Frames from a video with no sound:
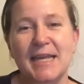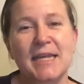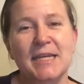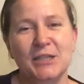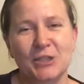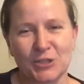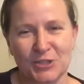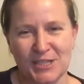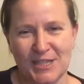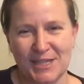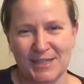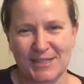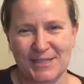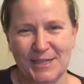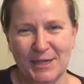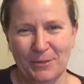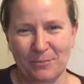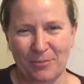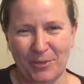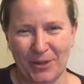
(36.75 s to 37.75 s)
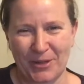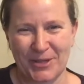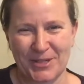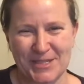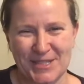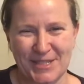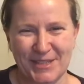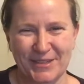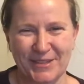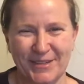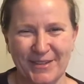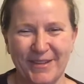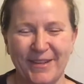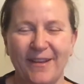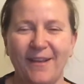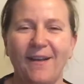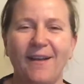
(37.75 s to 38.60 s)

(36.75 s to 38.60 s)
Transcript: inconsistent person.